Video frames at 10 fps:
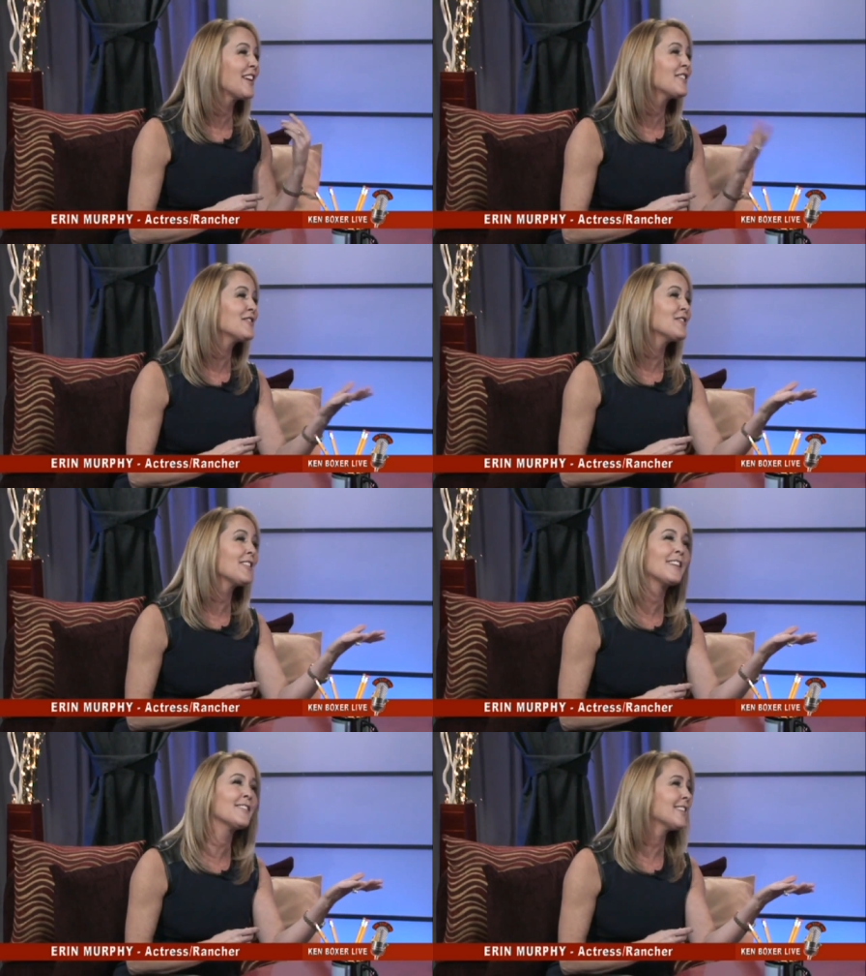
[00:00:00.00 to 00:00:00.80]
I don't know.
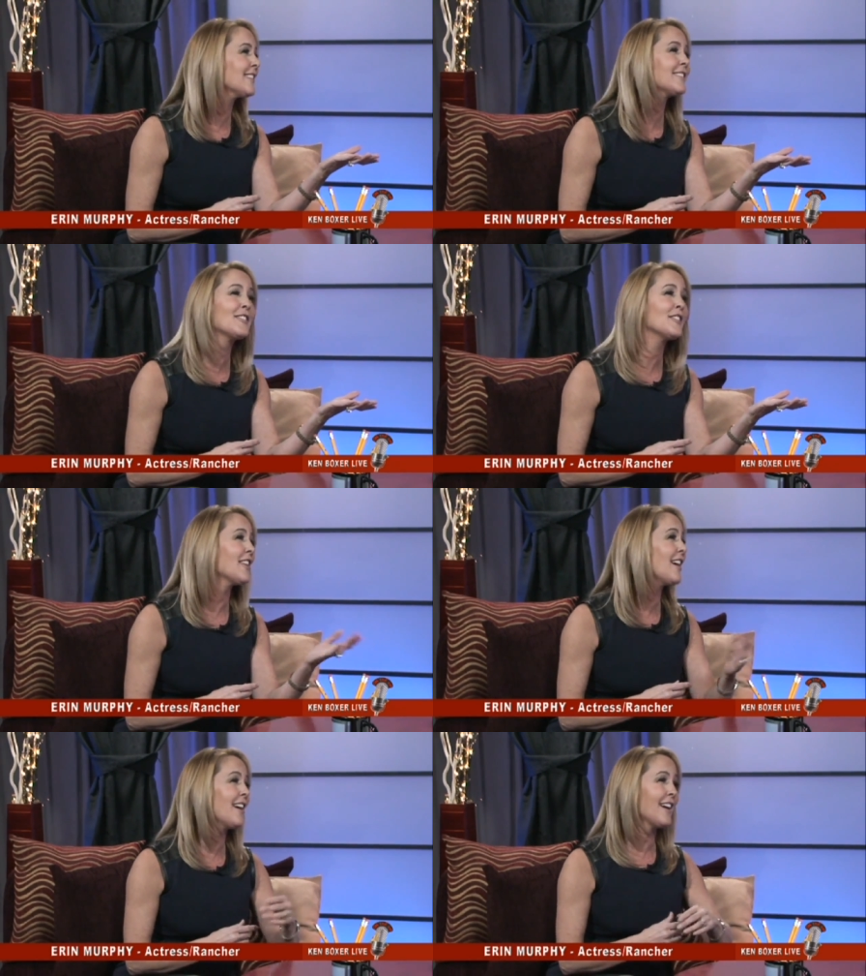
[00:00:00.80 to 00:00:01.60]
I don't, I don't think it's, it's still
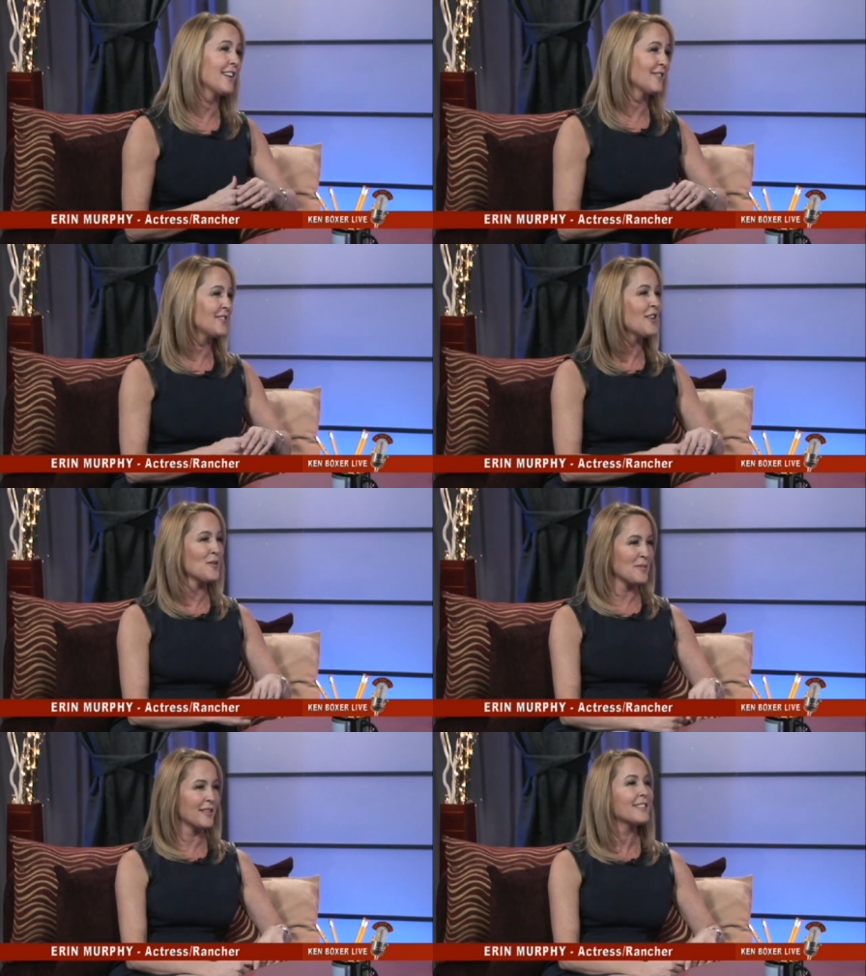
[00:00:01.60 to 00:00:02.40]
not alive. There anymore.
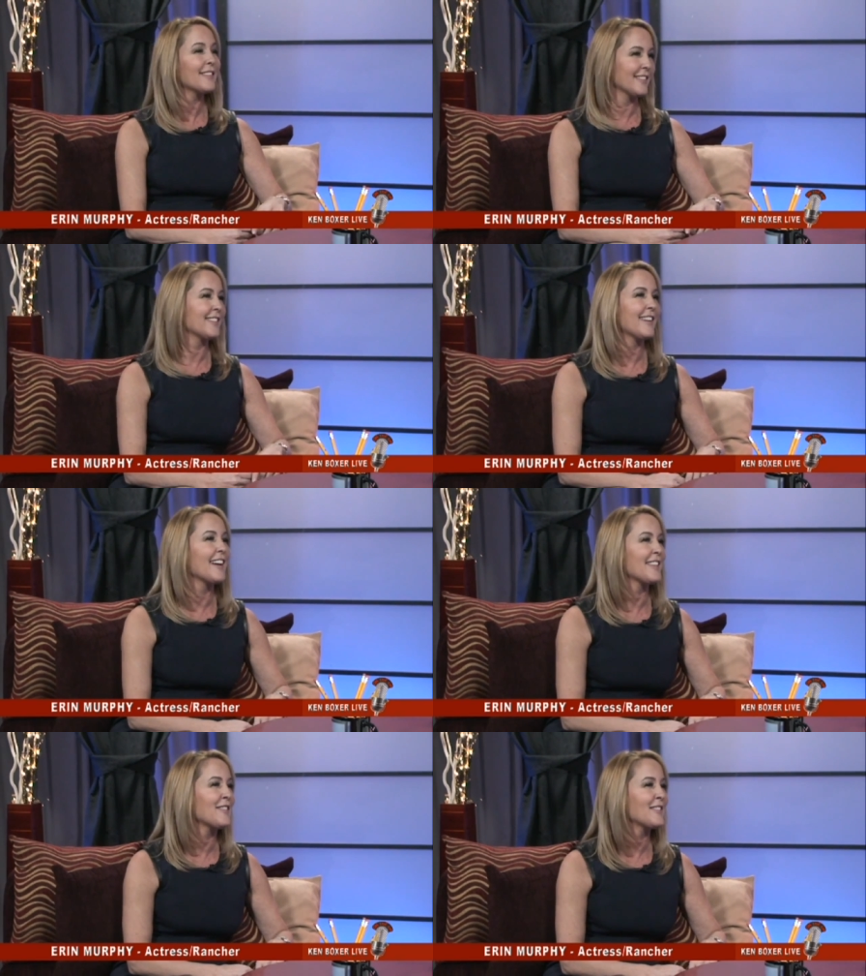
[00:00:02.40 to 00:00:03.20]
No, it's but, not there.
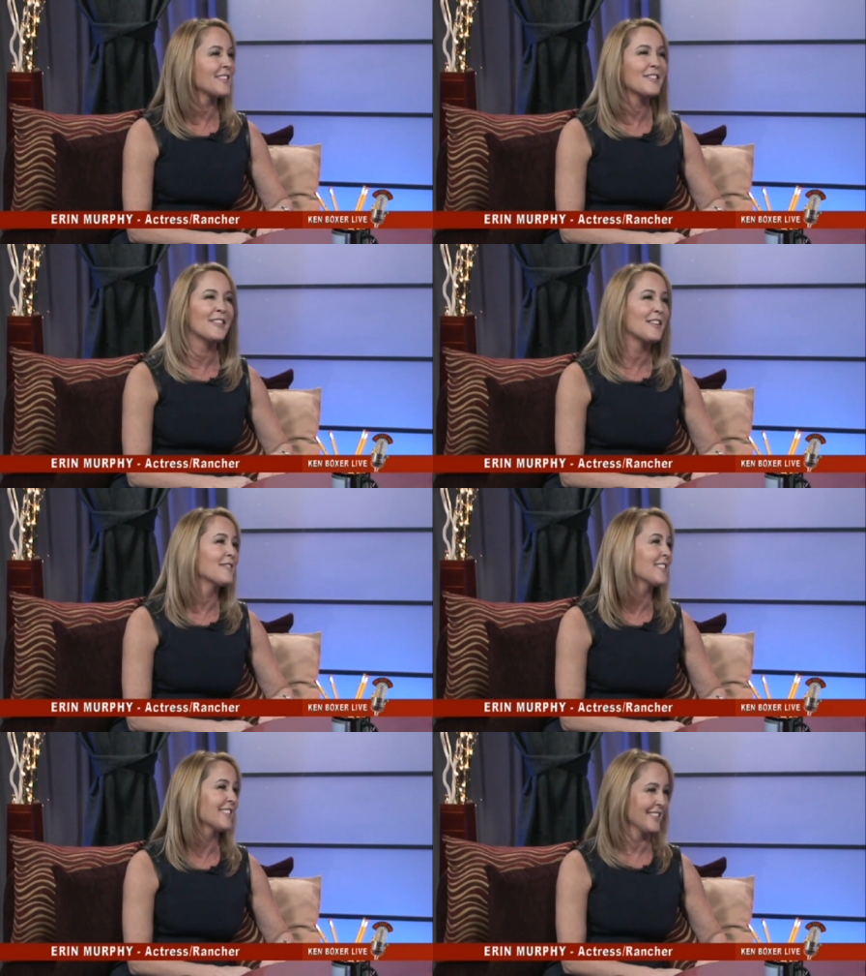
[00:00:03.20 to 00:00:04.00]
Yeah, that was a great
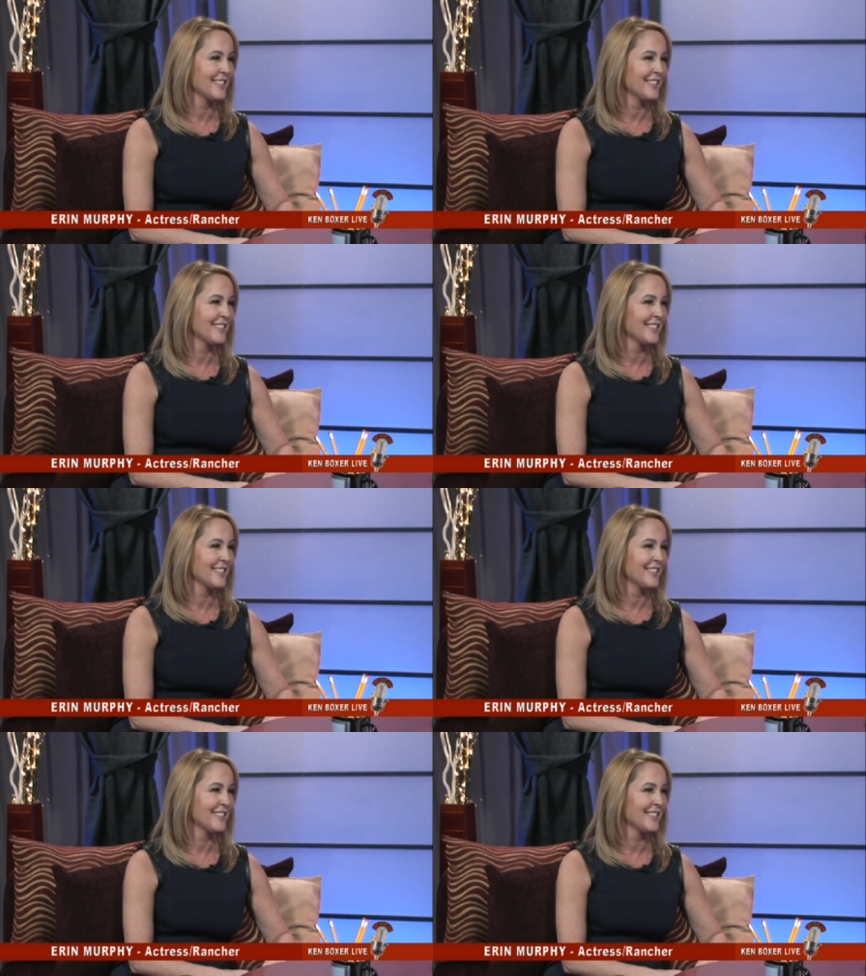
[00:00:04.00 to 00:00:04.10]
one.